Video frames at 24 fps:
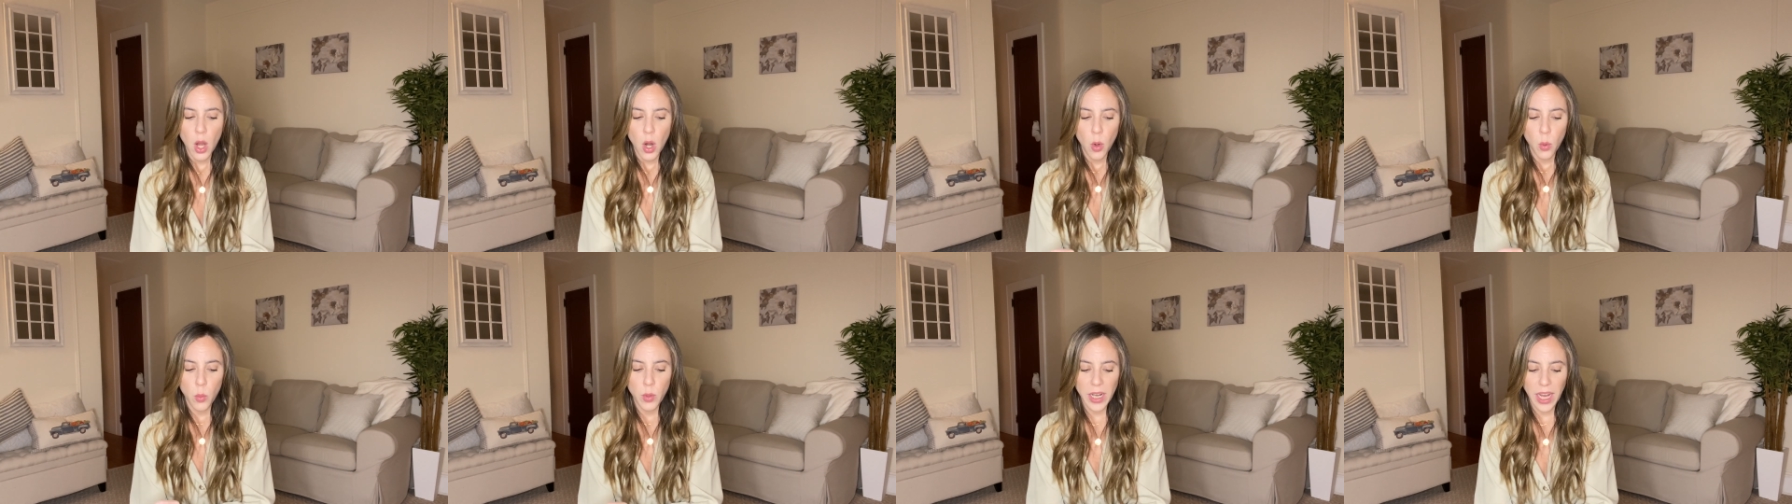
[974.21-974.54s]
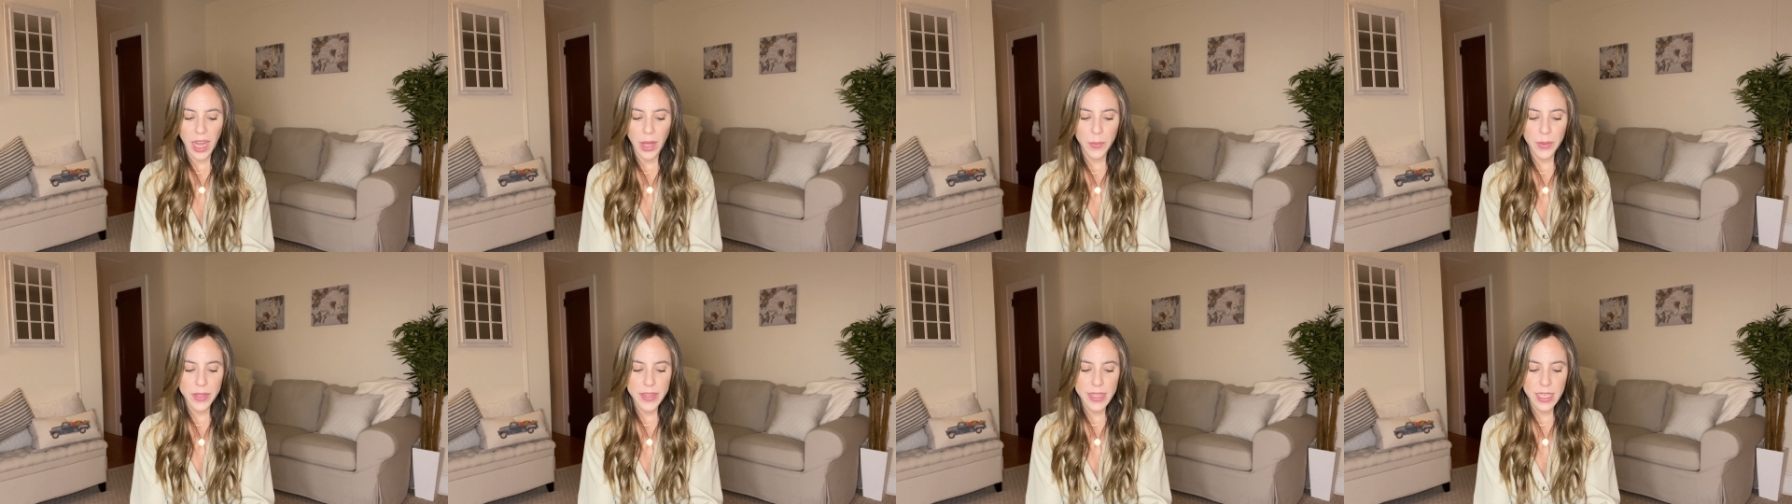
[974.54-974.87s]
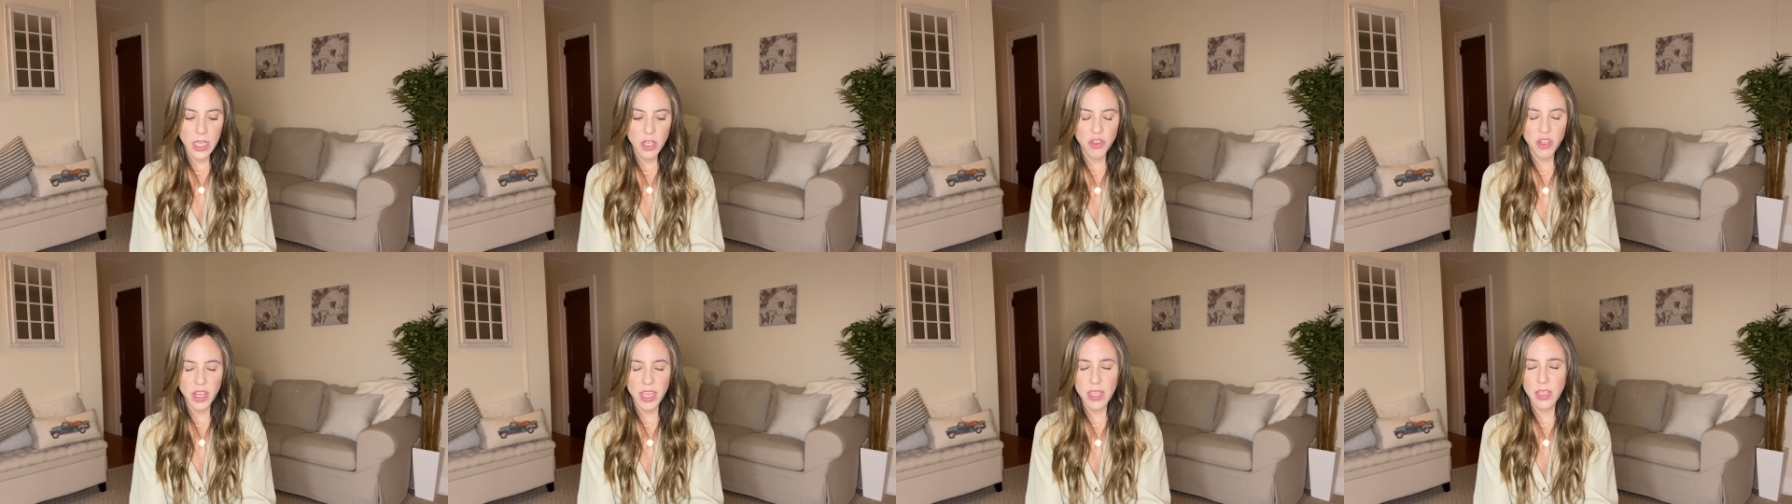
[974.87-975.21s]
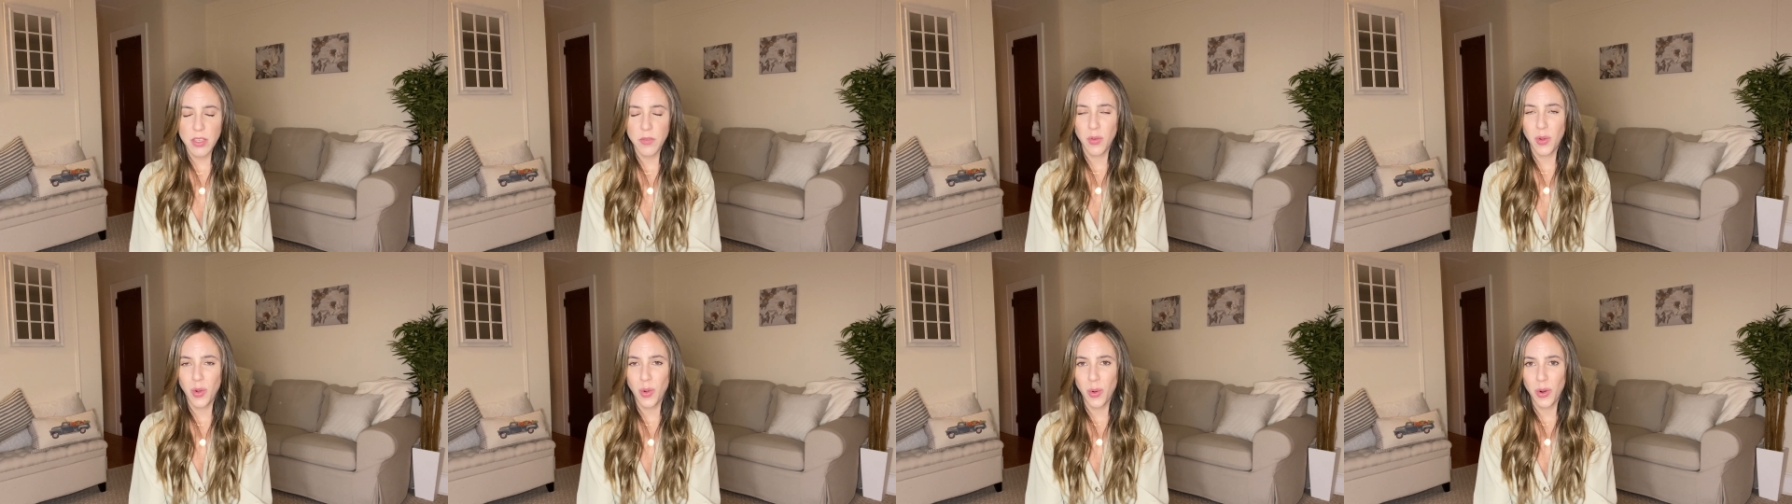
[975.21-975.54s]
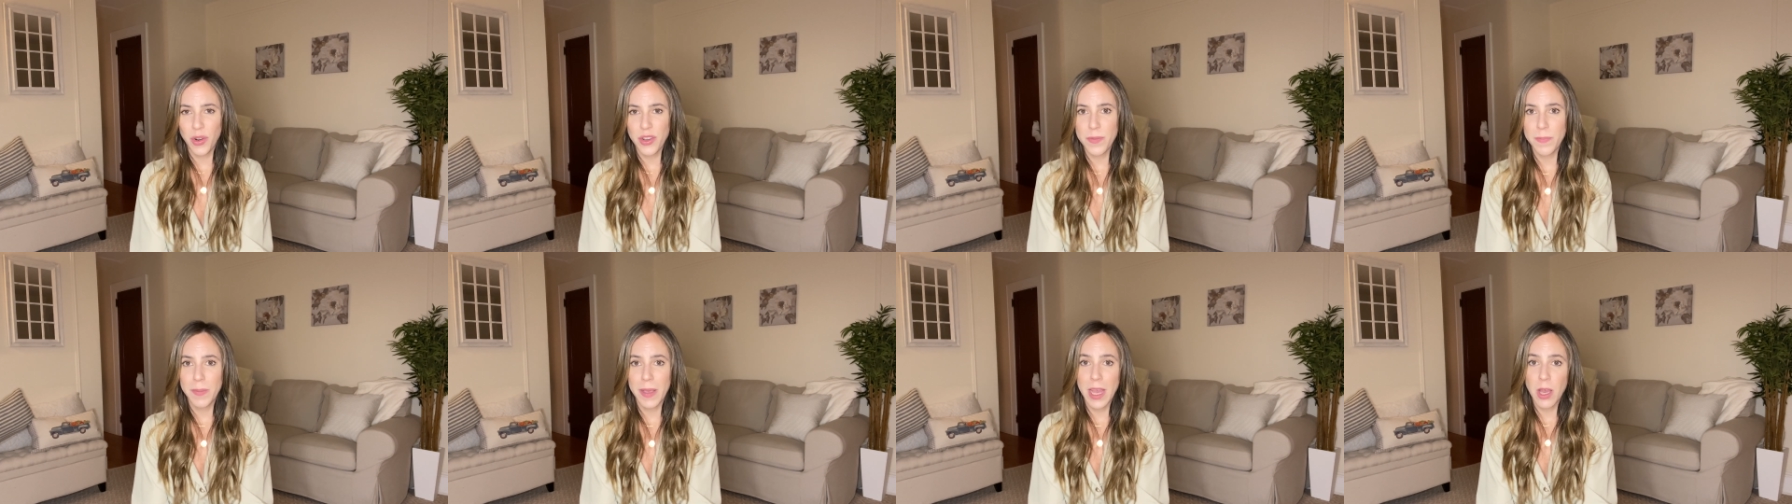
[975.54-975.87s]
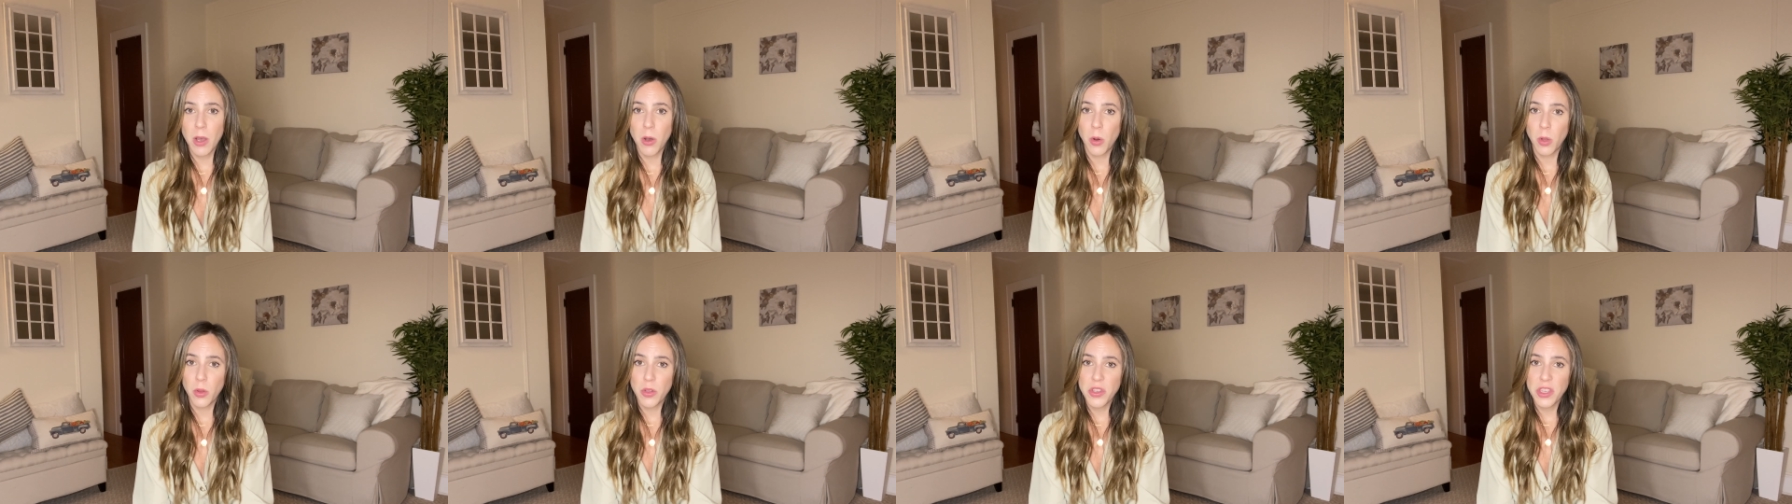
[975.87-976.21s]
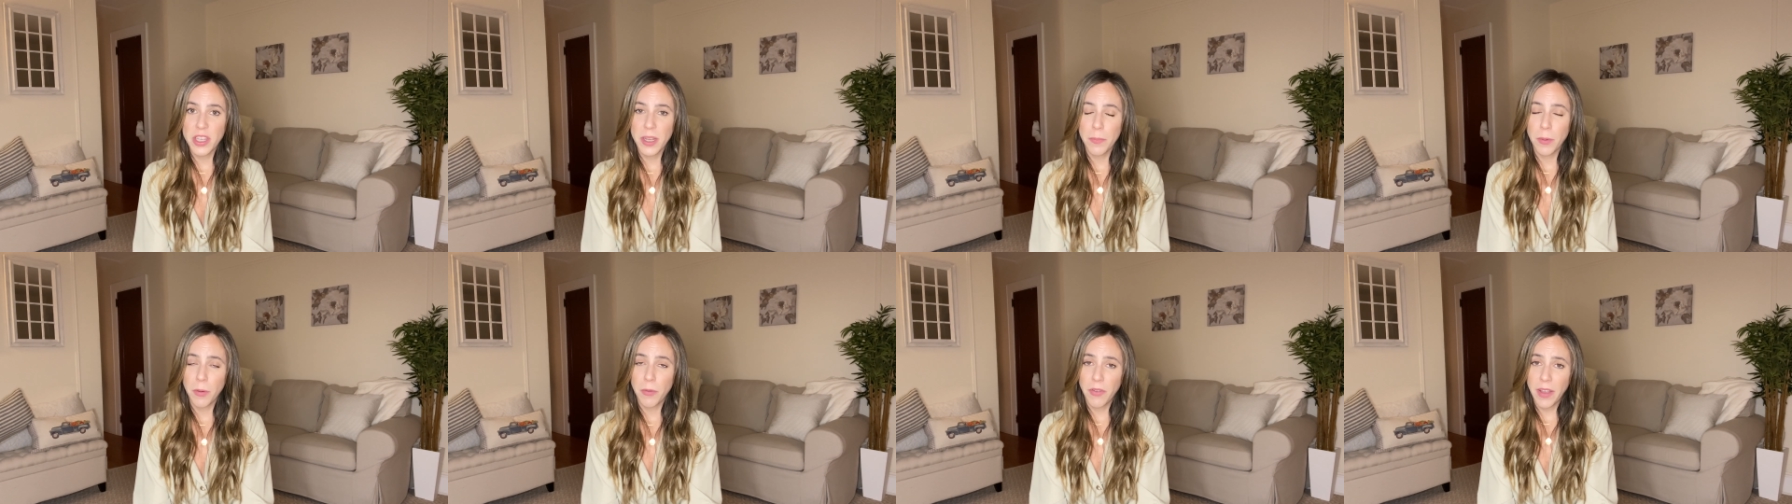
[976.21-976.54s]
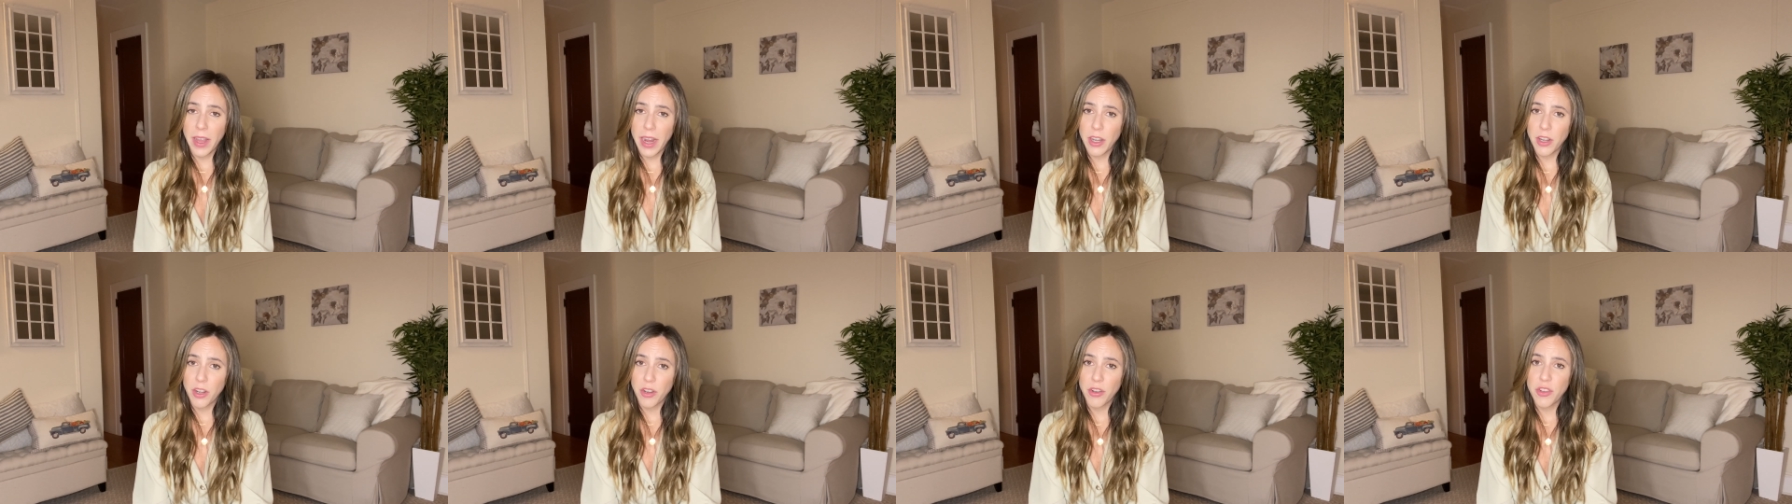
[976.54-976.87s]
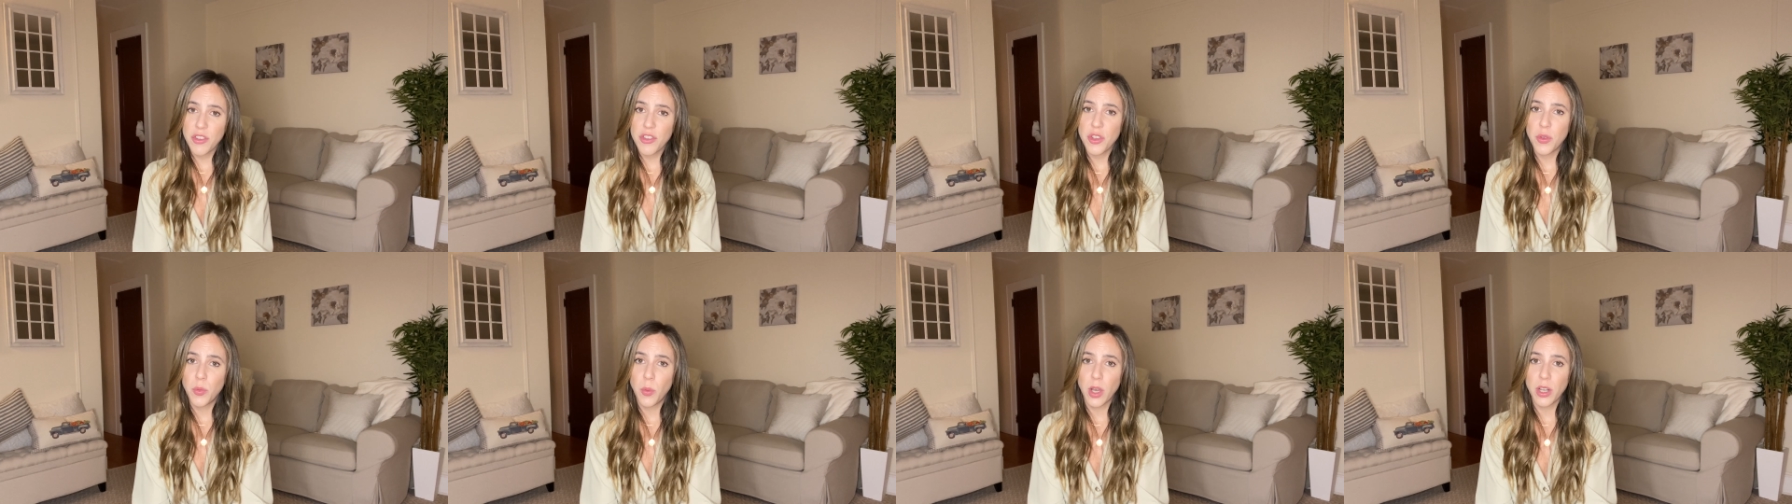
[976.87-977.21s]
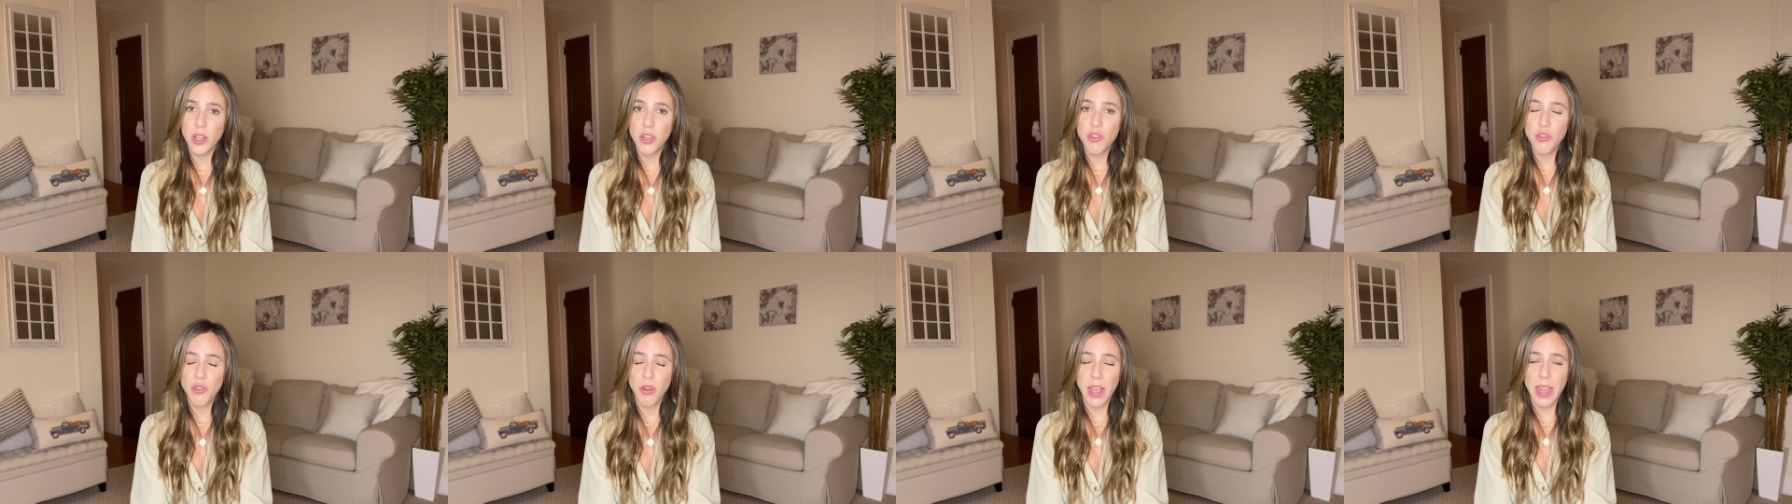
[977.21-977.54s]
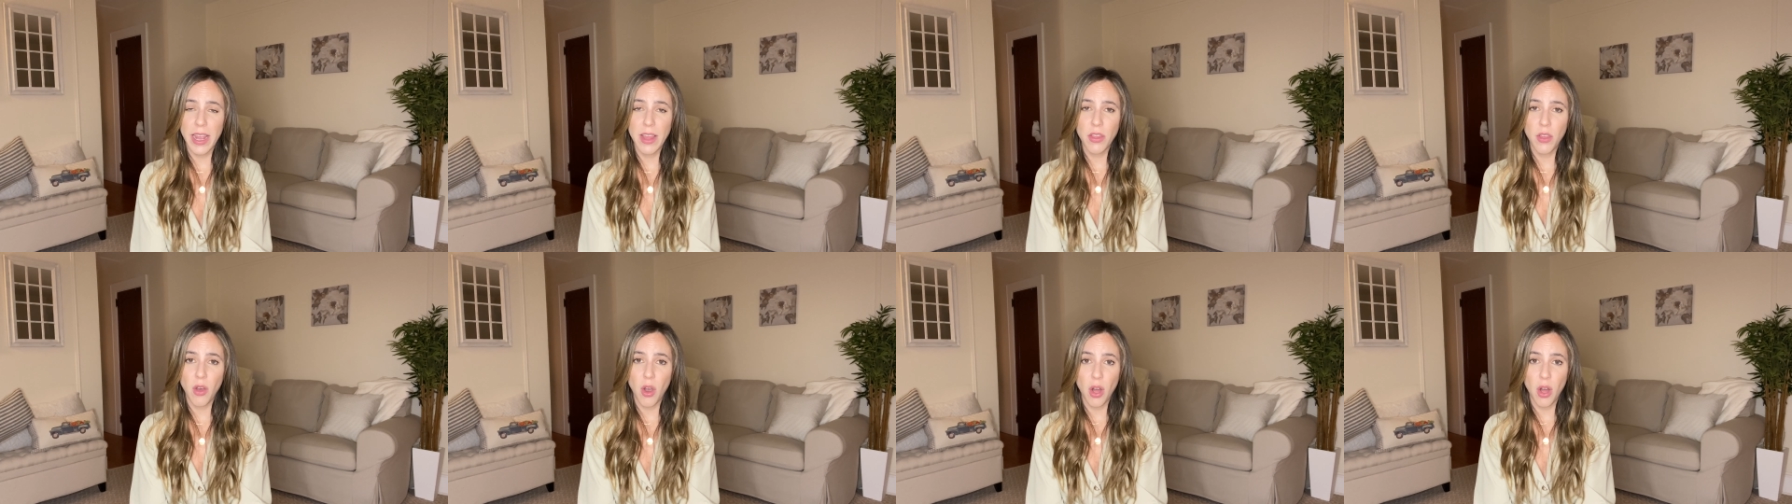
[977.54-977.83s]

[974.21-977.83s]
What I would suggest, of course, being a holistic provider is you want to try